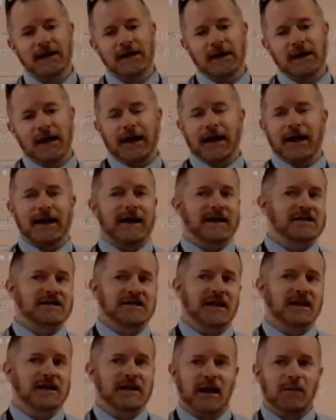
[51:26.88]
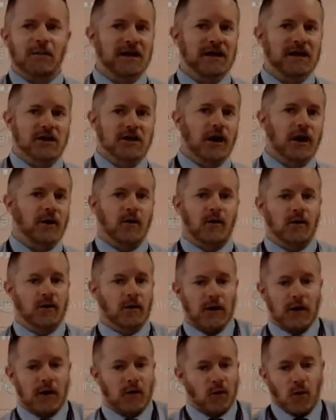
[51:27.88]
And as I said, companies like
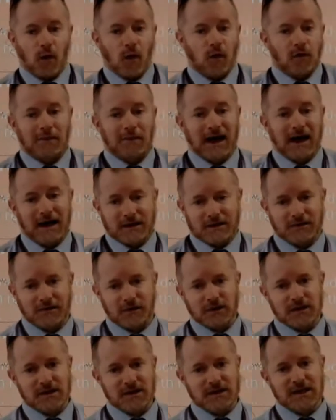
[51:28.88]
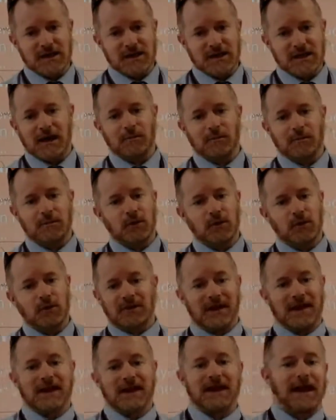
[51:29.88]
Walmart, for example, they
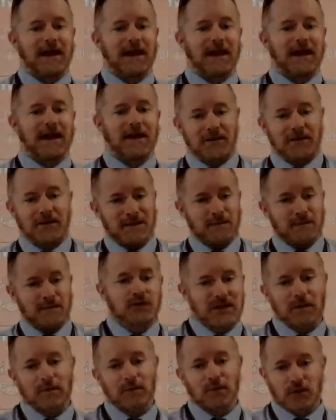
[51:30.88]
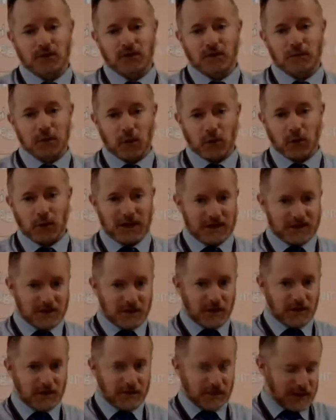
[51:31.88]
have the most number of employees out
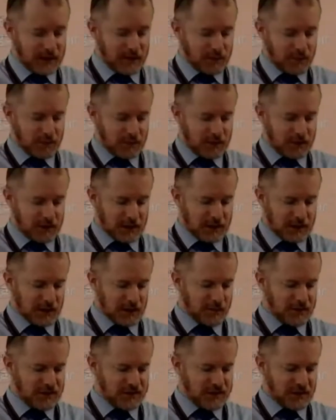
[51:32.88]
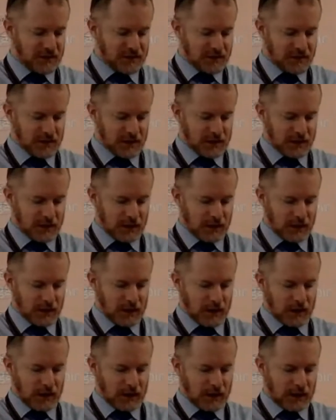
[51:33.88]
of any particular business.
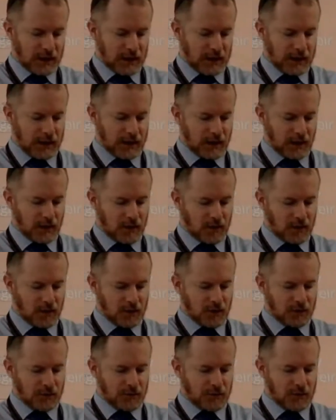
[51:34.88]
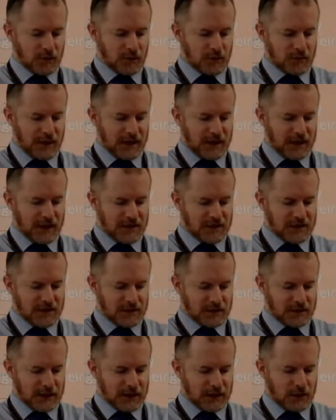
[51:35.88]
Good man, Yassin,
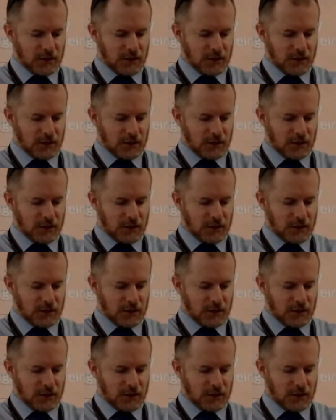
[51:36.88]
thank you.